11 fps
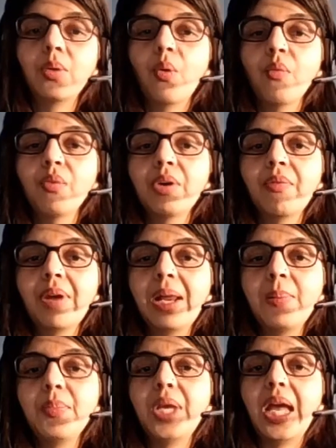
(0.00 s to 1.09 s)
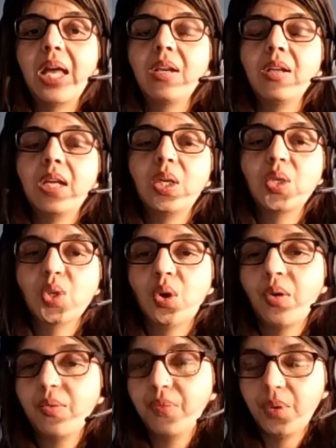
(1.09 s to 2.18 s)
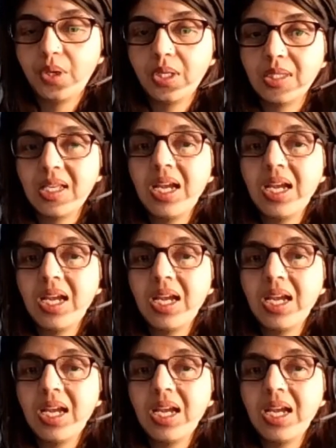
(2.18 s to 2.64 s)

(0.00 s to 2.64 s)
overwhelm and ensure focus.